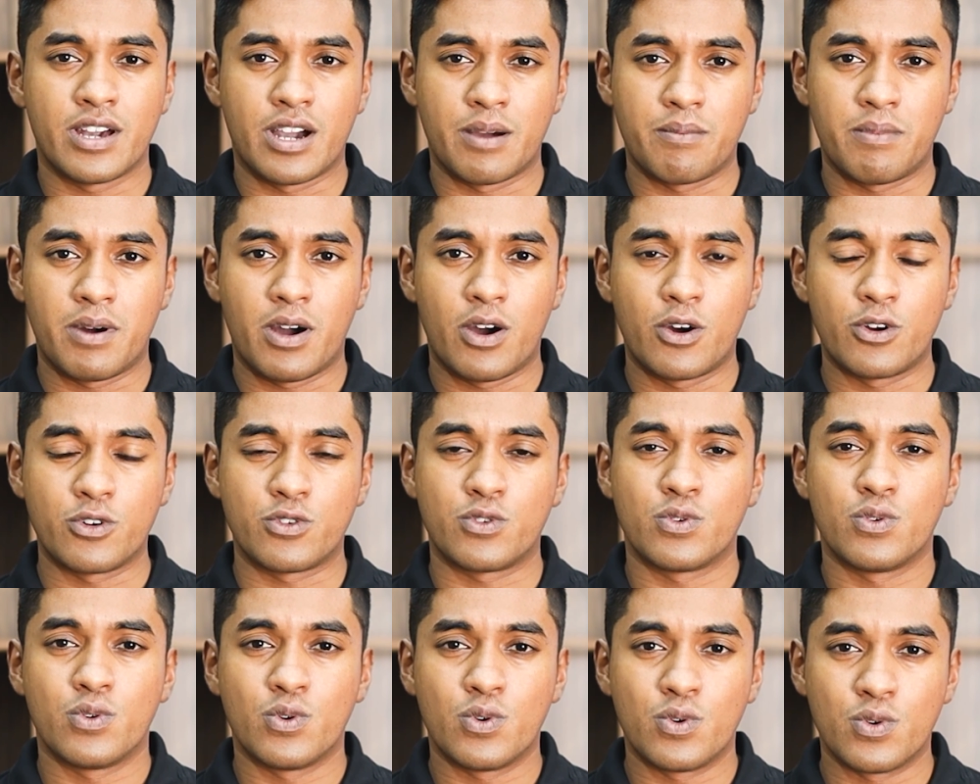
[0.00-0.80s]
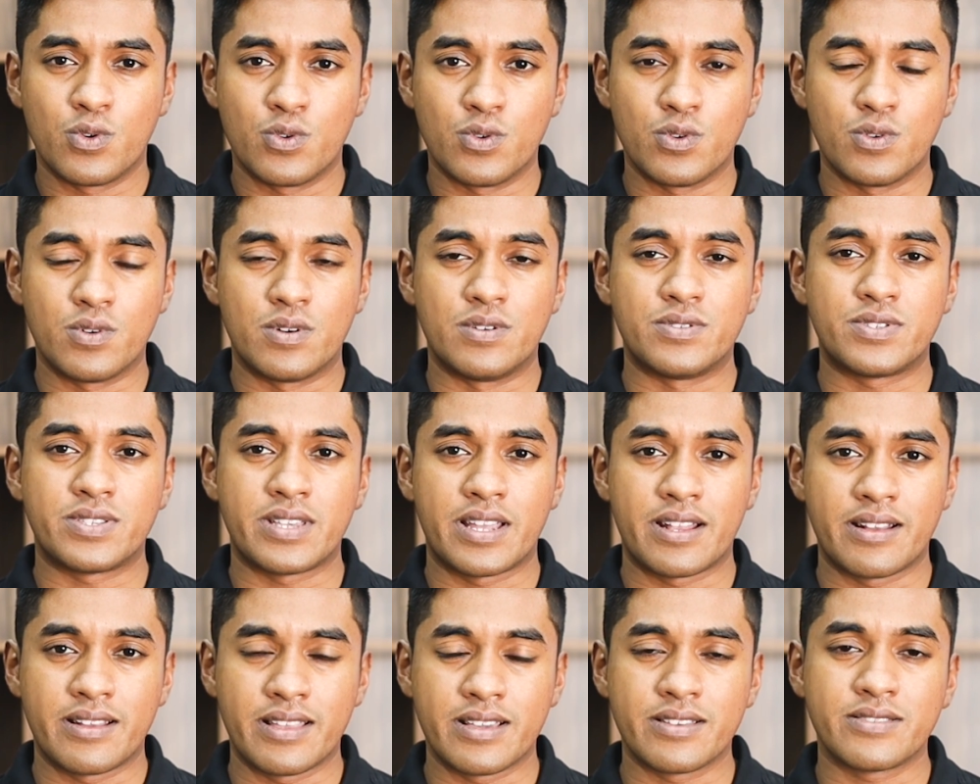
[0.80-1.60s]
about who
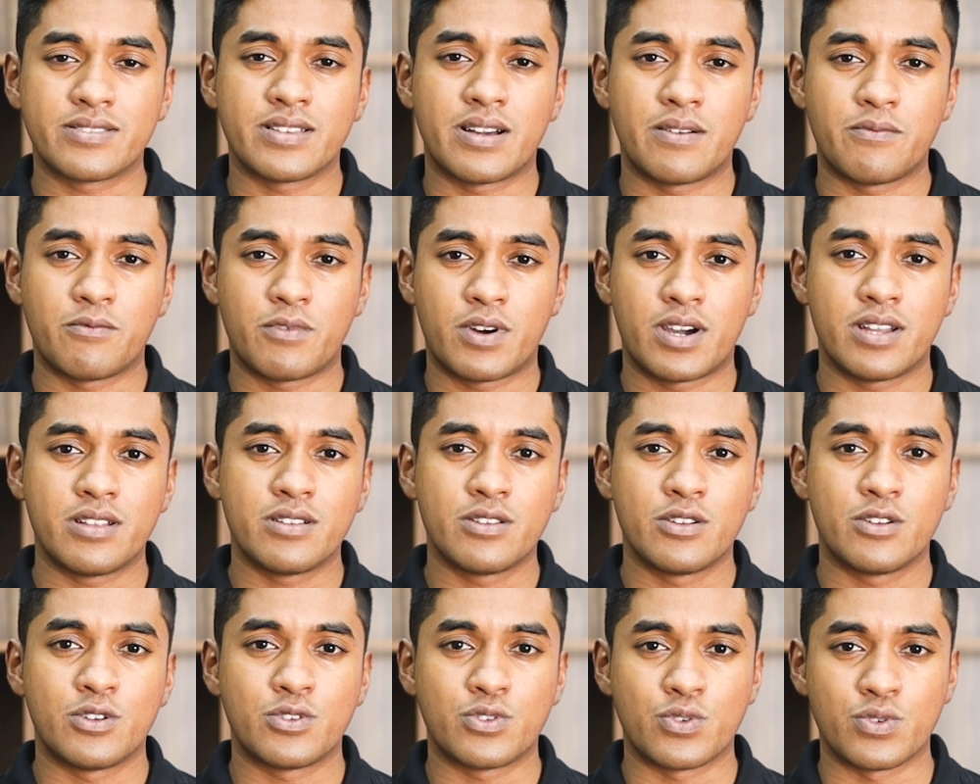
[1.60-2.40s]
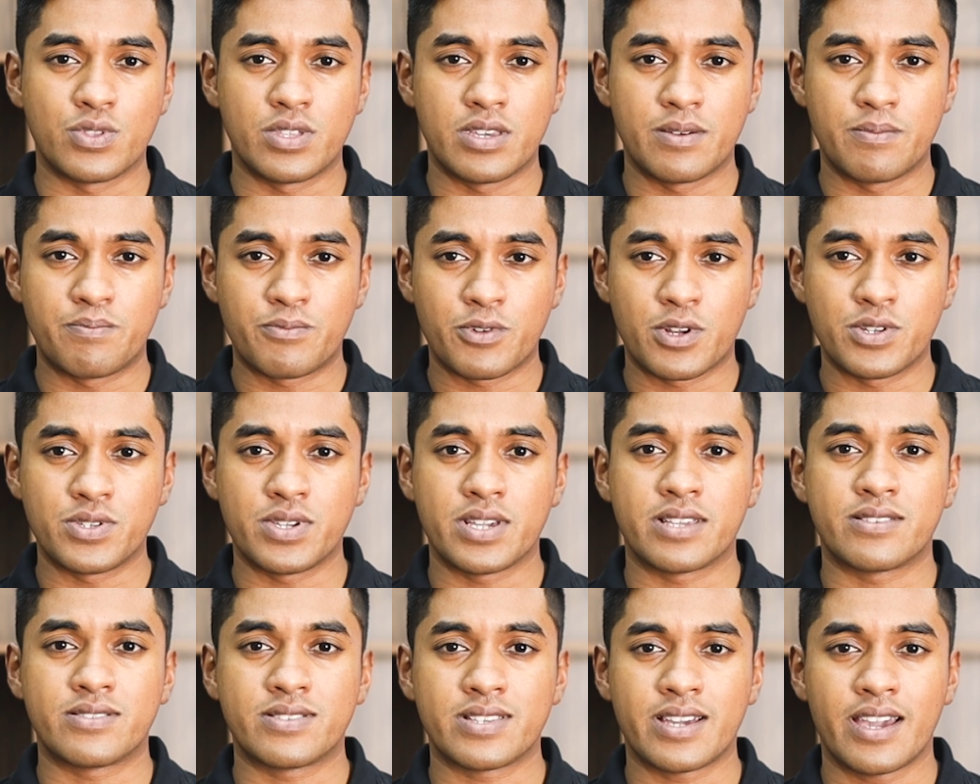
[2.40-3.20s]
sending someone to the
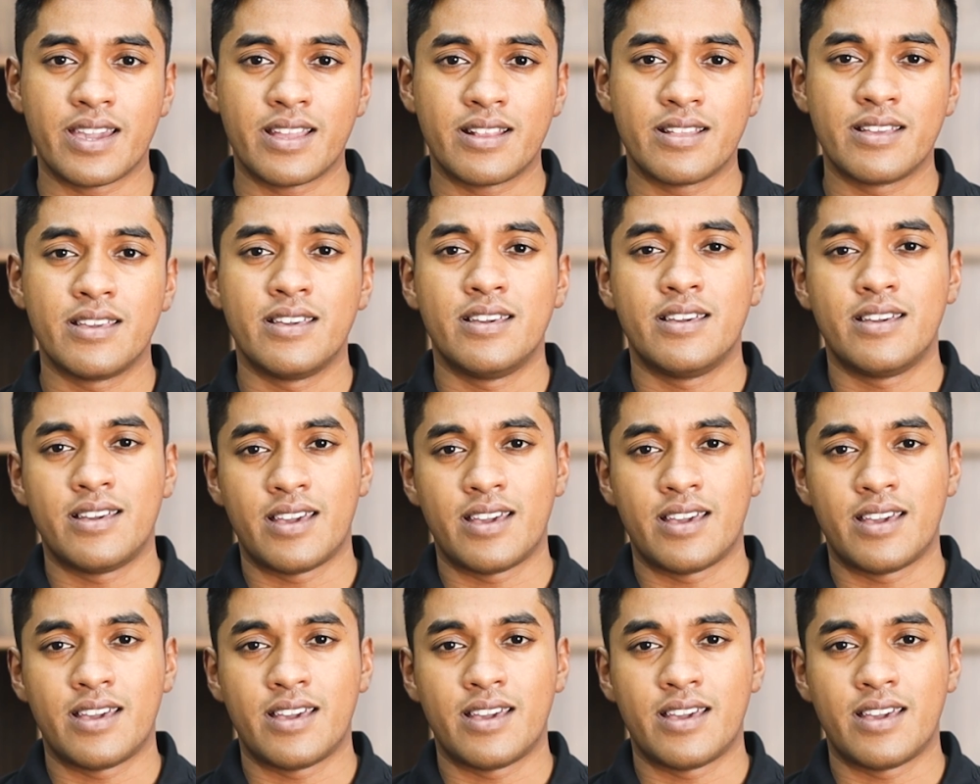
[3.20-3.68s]
project site,